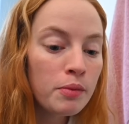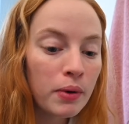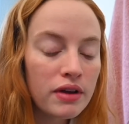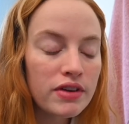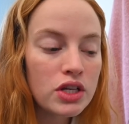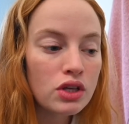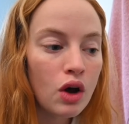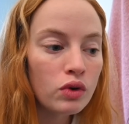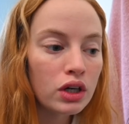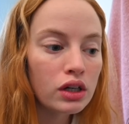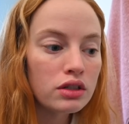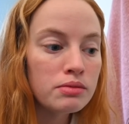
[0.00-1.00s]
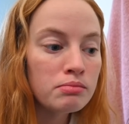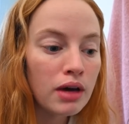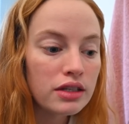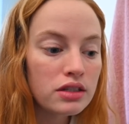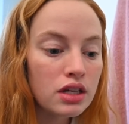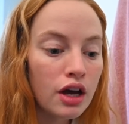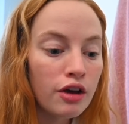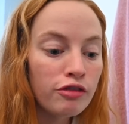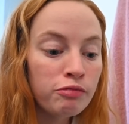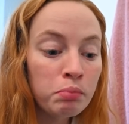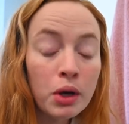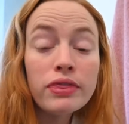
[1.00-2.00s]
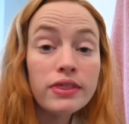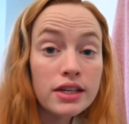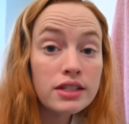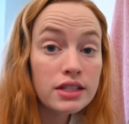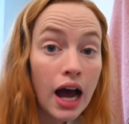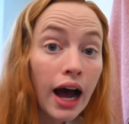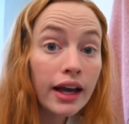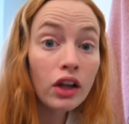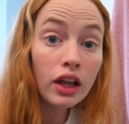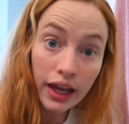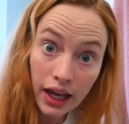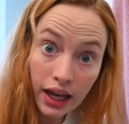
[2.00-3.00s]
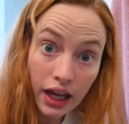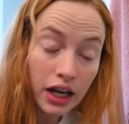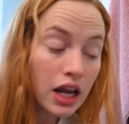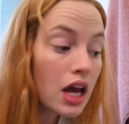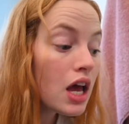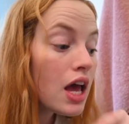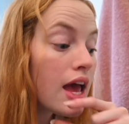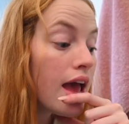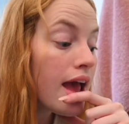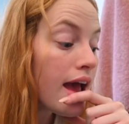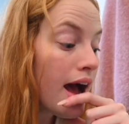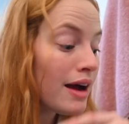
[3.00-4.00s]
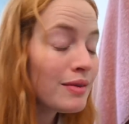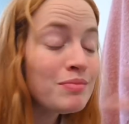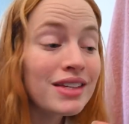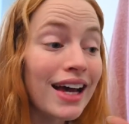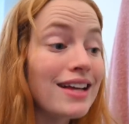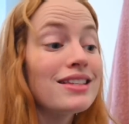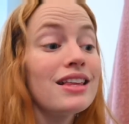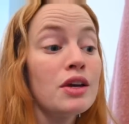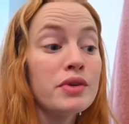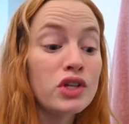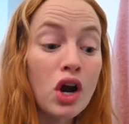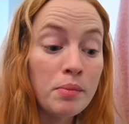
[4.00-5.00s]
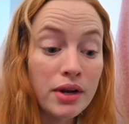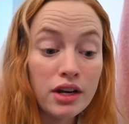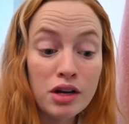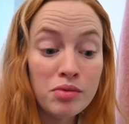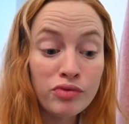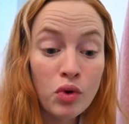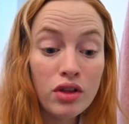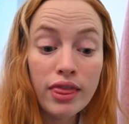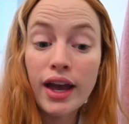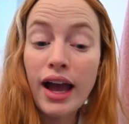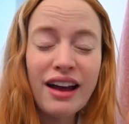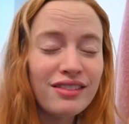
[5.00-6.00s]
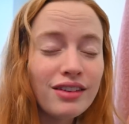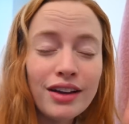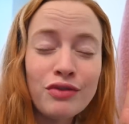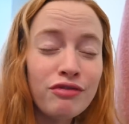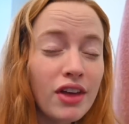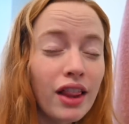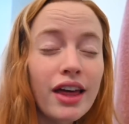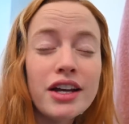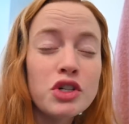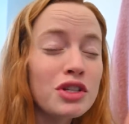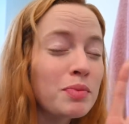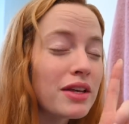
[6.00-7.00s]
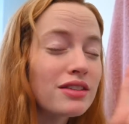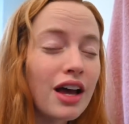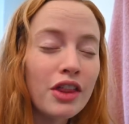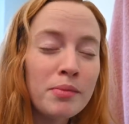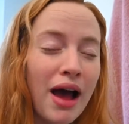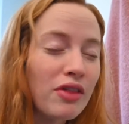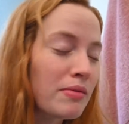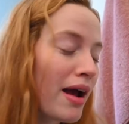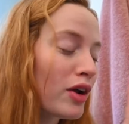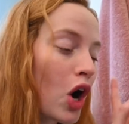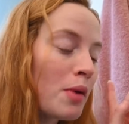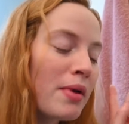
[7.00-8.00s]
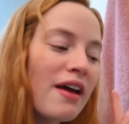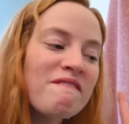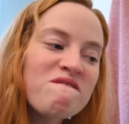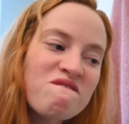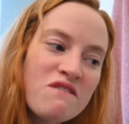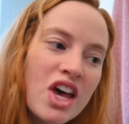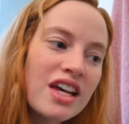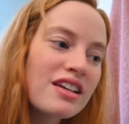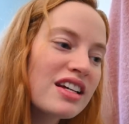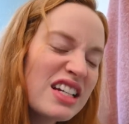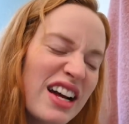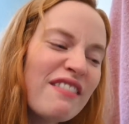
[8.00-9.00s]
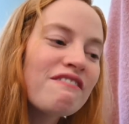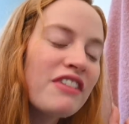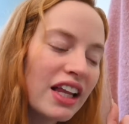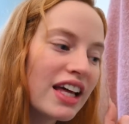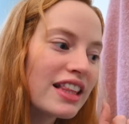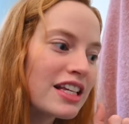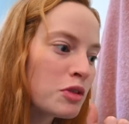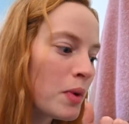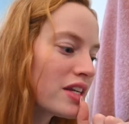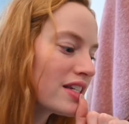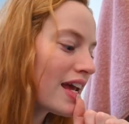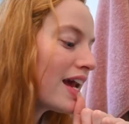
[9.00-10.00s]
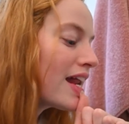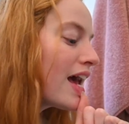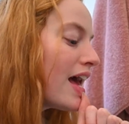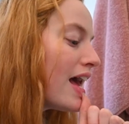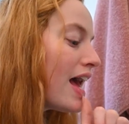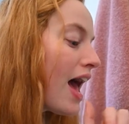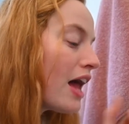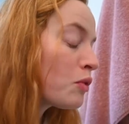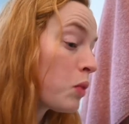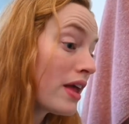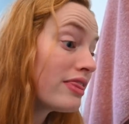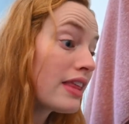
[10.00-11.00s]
previous owners must have put this tile in I'm guessing there was carpet in here before. Like, I feel like just because the other bathroom had carpet, feel like this one did. And when